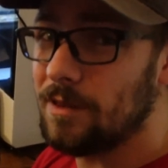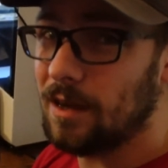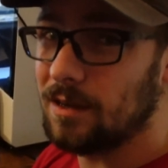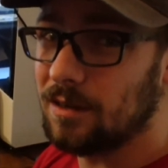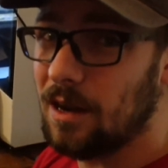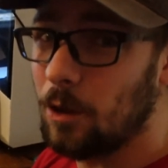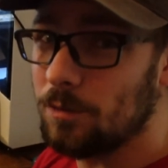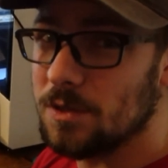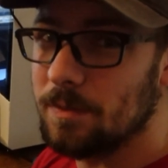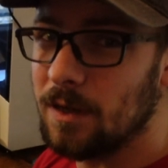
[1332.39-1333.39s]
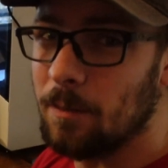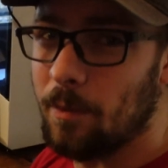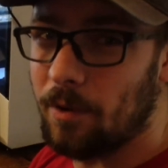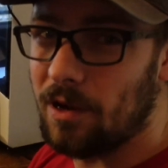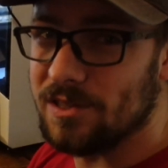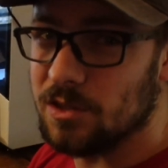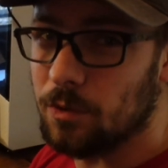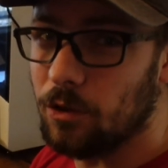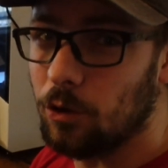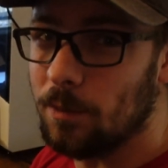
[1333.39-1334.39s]
That can help speed up the process
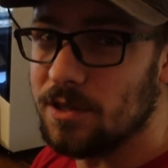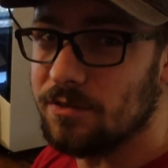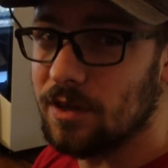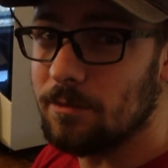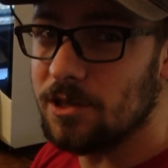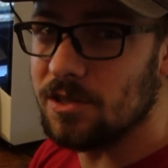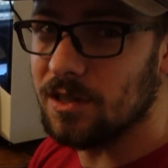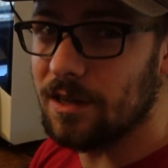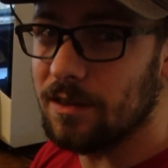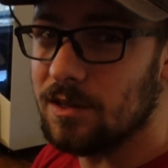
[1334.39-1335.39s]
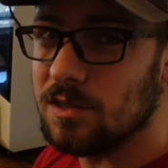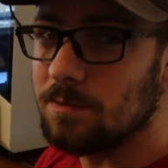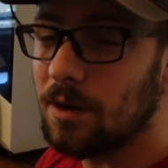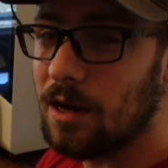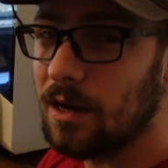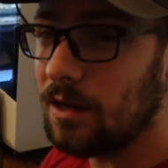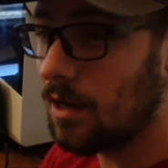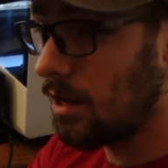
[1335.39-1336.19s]
with a whole bunch of images like this by